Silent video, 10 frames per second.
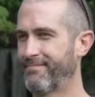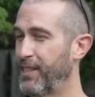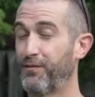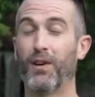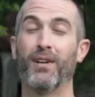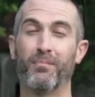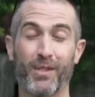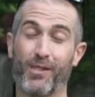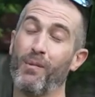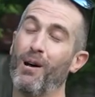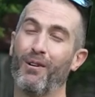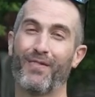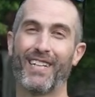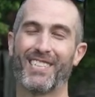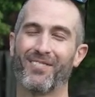It's fun. Puts a smile on my
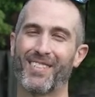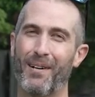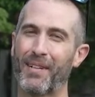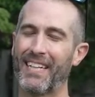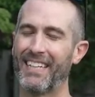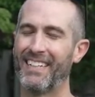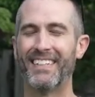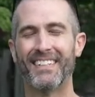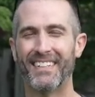face every time I get in it.